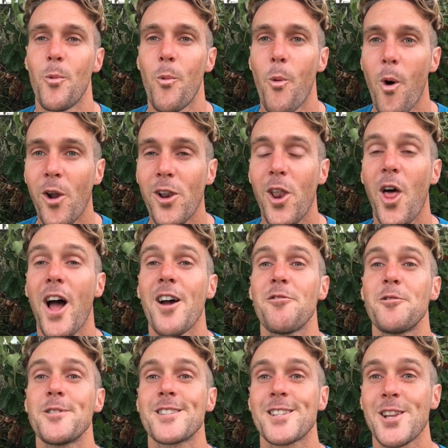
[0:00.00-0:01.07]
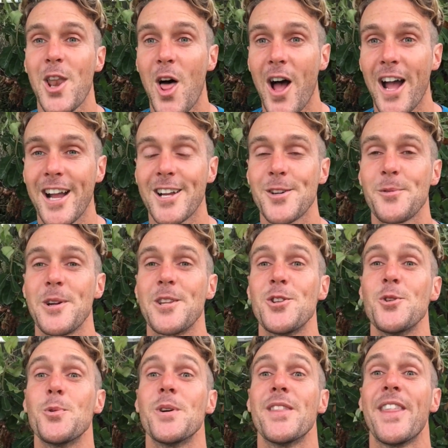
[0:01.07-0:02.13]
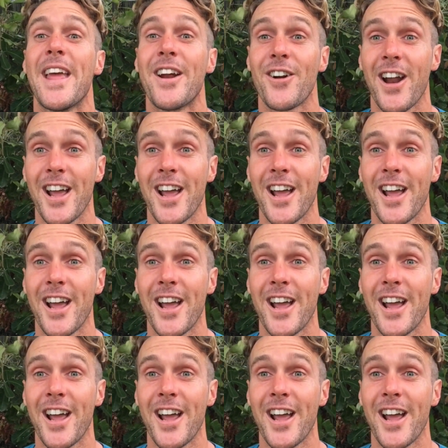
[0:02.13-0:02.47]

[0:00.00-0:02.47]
what life was like when you were their